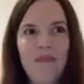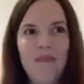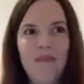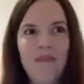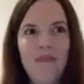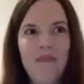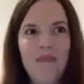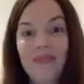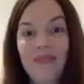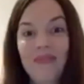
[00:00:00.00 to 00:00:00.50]

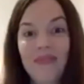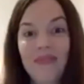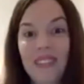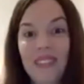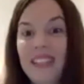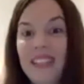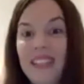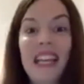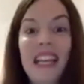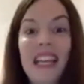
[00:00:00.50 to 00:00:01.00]
because it
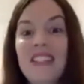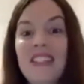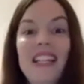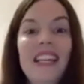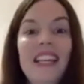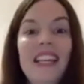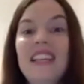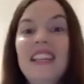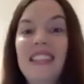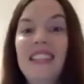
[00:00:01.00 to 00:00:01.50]
is
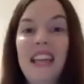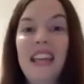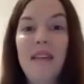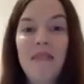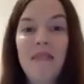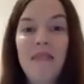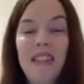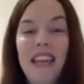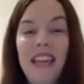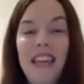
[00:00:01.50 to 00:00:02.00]

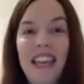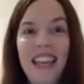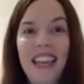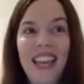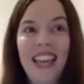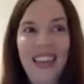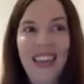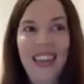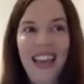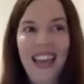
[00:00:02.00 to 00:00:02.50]
essentially the
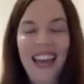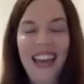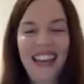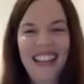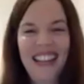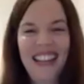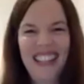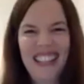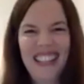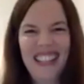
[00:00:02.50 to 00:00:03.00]
same
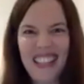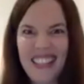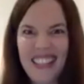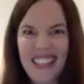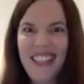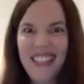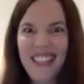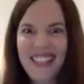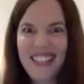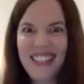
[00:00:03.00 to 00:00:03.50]
thing,
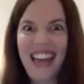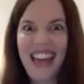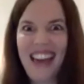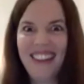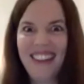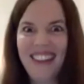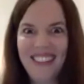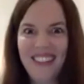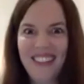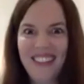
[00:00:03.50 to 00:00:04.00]
and it
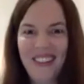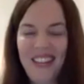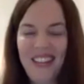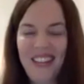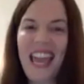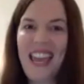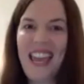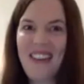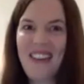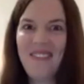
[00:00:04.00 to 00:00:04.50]
doesn't
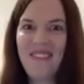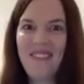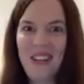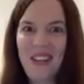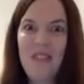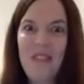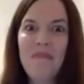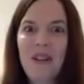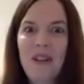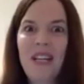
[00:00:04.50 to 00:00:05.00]
sound
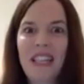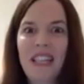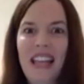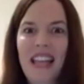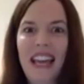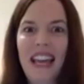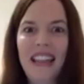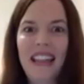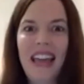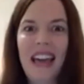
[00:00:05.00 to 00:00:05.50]
okay when you
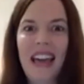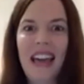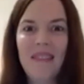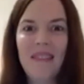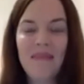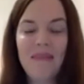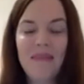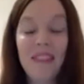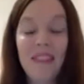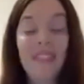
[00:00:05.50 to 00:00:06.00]
put it like
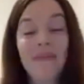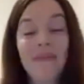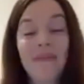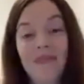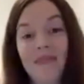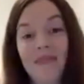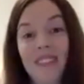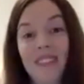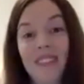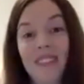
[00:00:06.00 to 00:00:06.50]
that, but
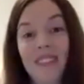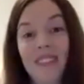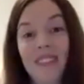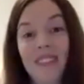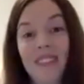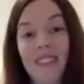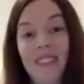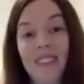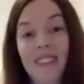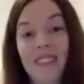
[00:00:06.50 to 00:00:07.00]

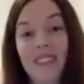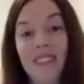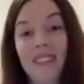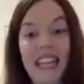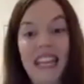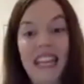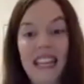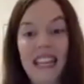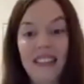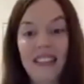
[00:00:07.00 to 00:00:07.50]
how
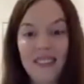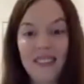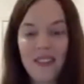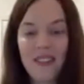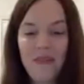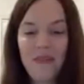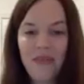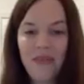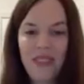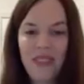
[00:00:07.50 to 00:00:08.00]
it
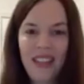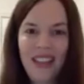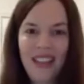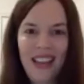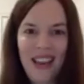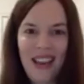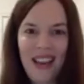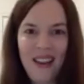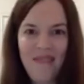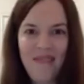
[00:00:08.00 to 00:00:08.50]
is,
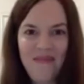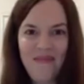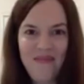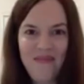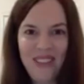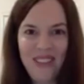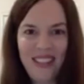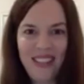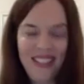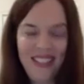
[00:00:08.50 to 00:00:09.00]

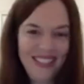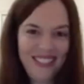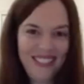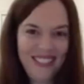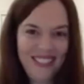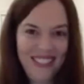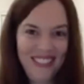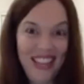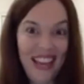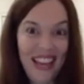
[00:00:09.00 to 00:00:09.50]

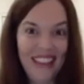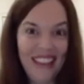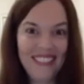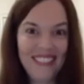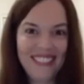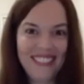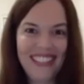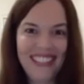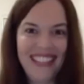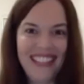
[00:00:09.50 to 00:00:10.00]
and
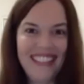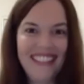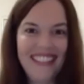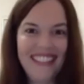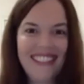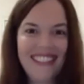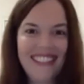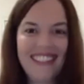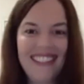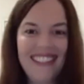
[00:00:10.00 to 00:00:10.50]
yeah,
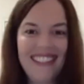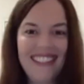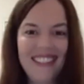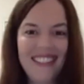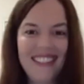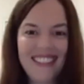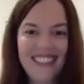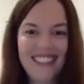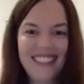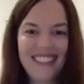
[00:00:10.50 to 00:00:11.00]
that's
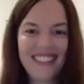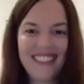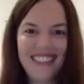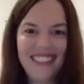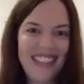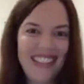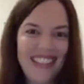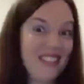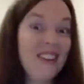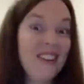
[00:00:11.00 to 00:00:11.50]

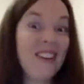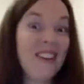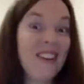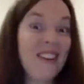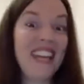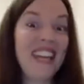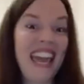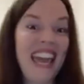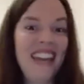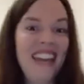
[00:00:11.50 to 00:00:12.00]
not
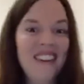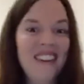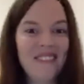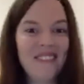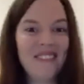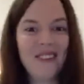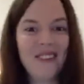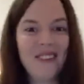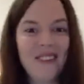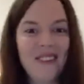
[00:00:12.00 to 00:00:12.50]
okay,
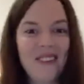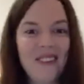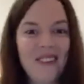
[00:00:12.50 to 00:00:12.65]
of course.